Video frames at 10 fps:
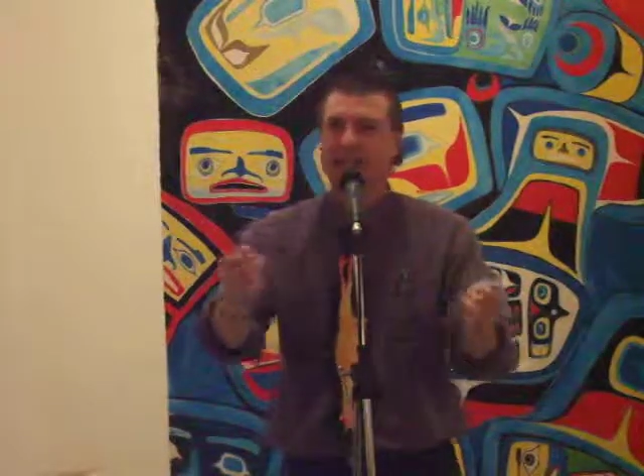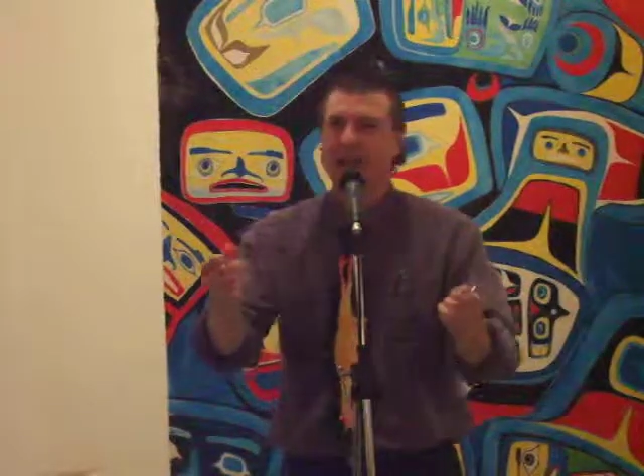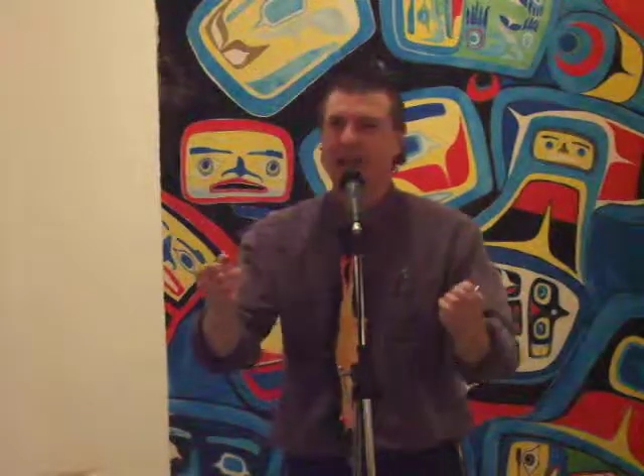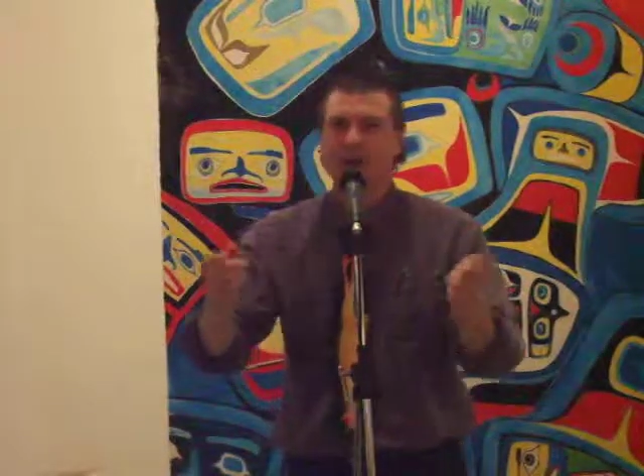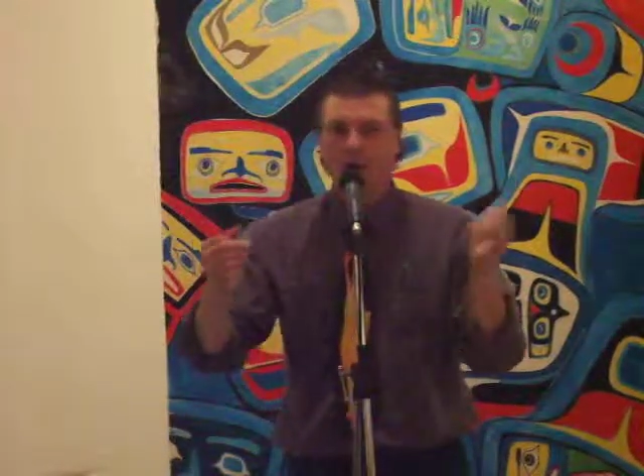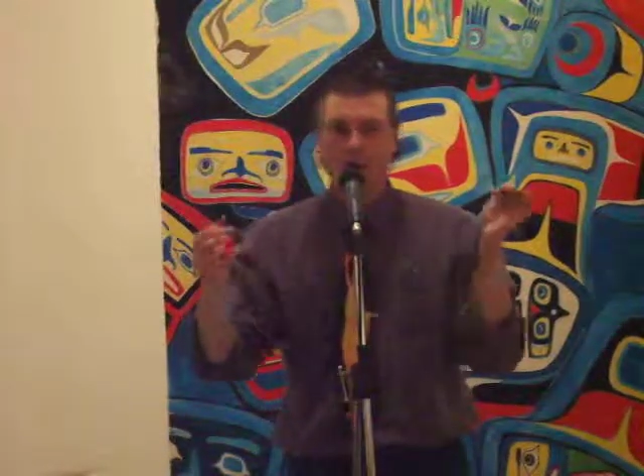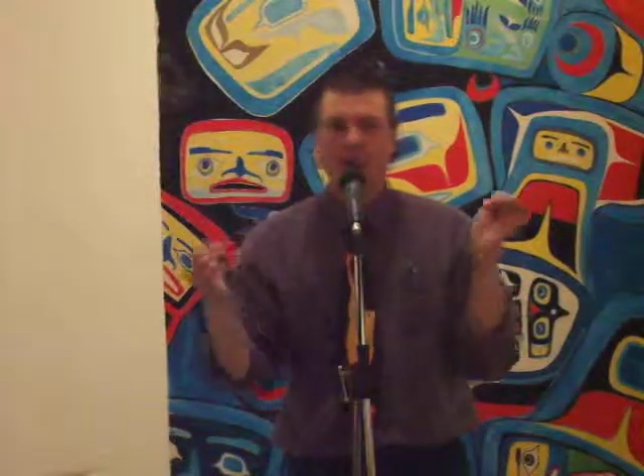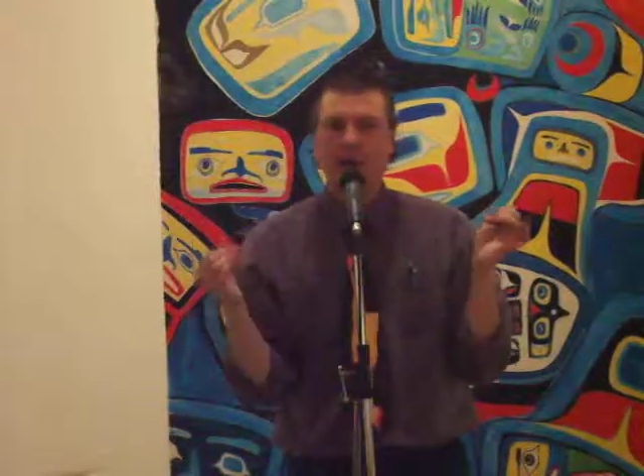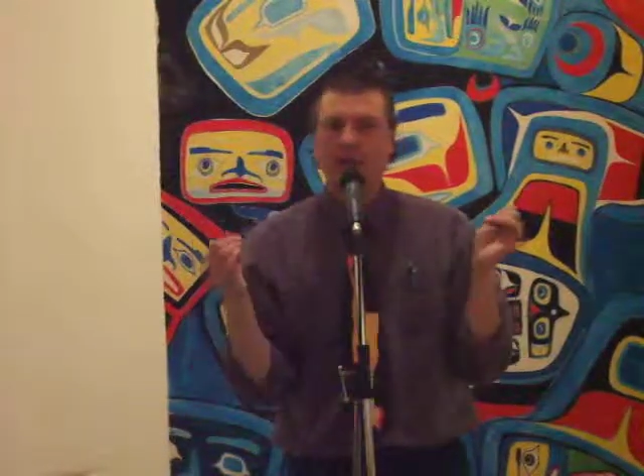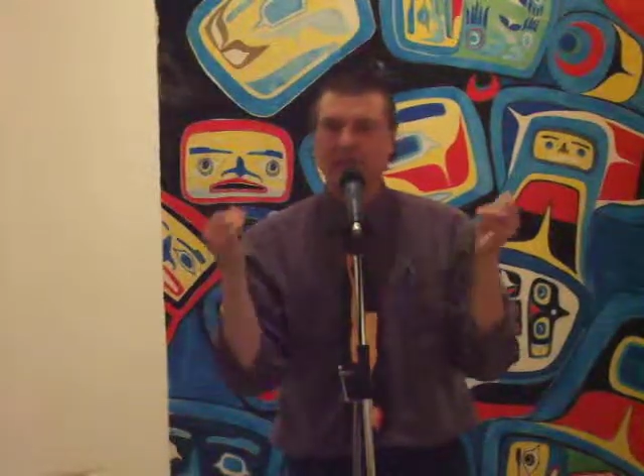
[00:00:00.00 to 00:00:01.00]
guy,
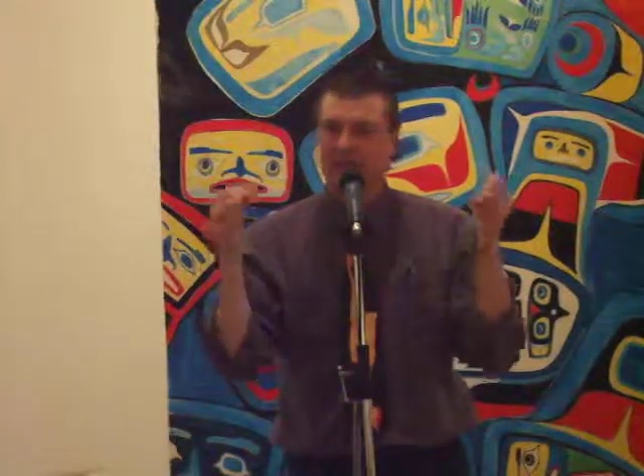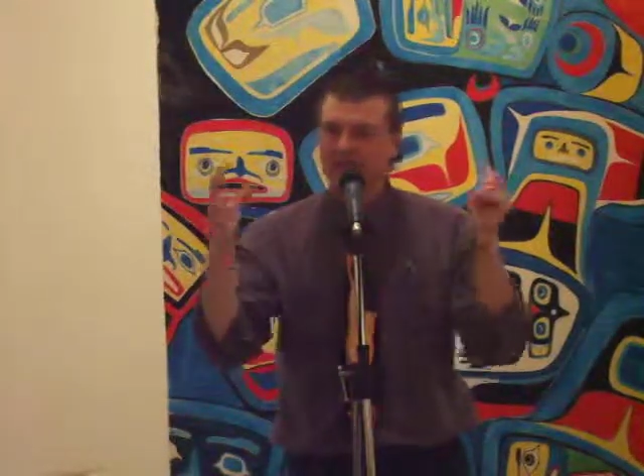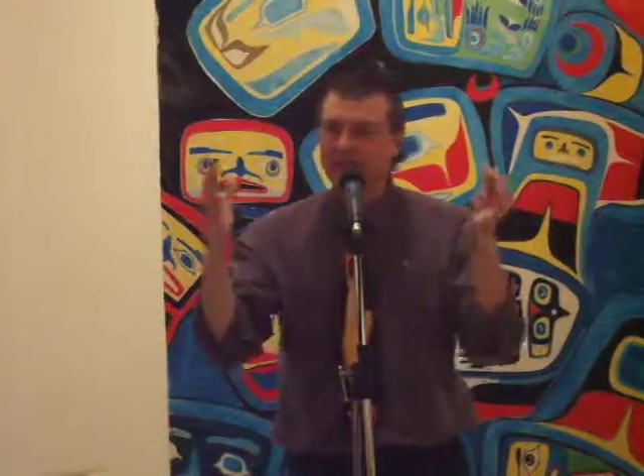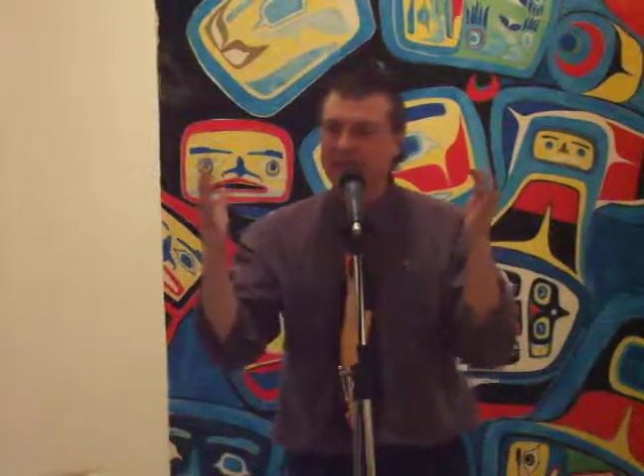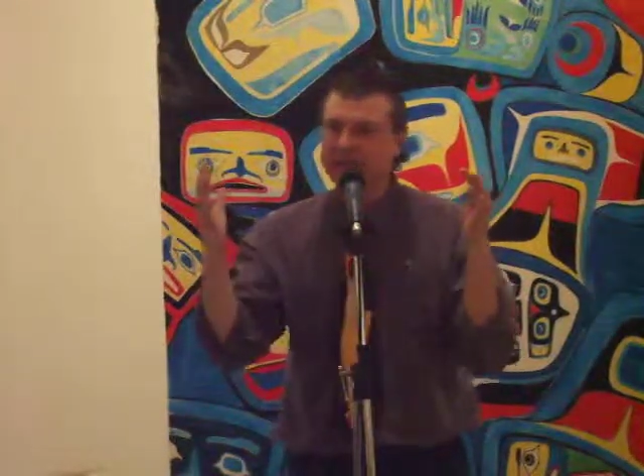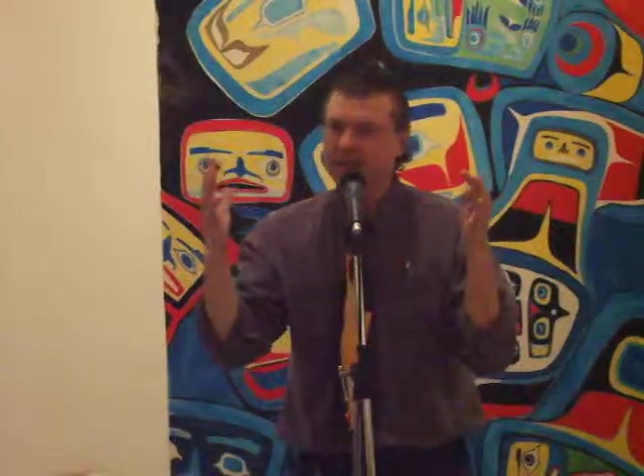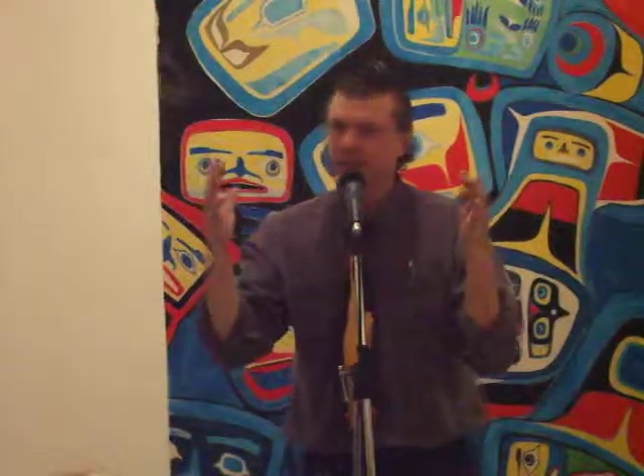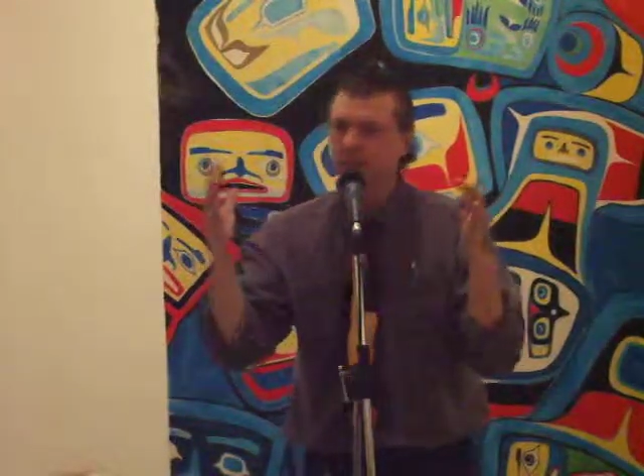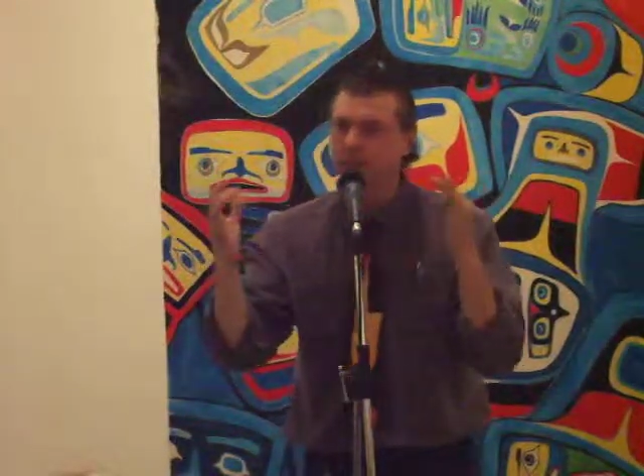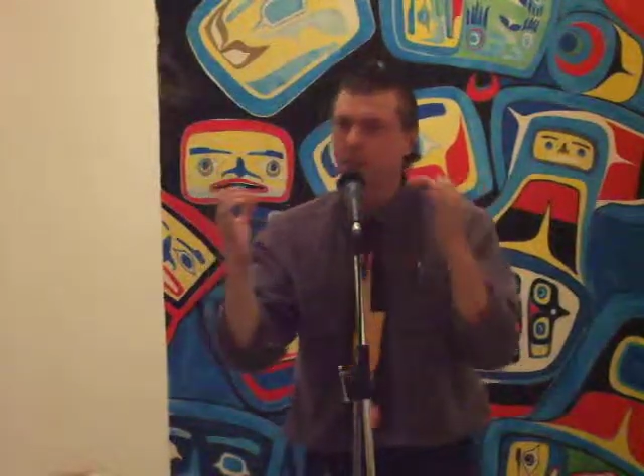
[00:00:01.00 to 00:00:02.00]
went out and what did he
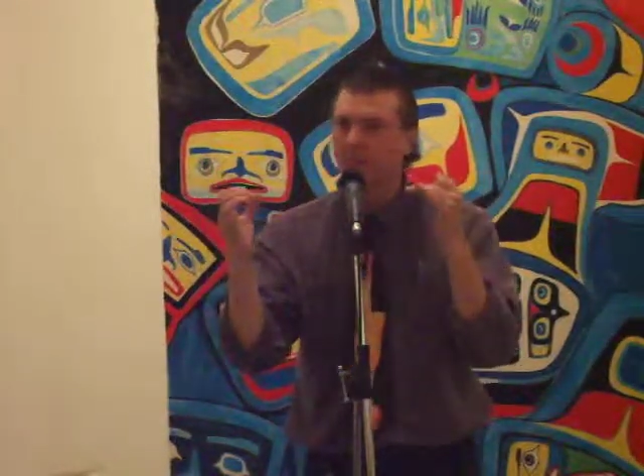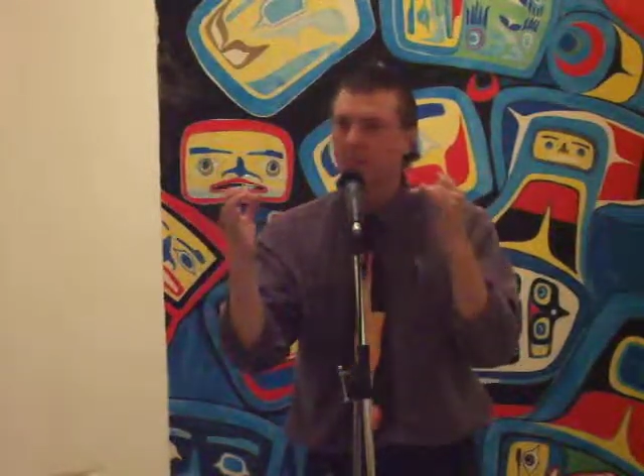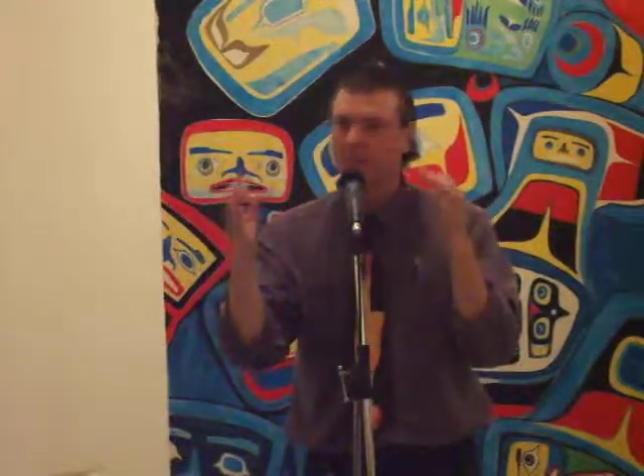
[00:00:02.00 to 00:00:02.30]
do?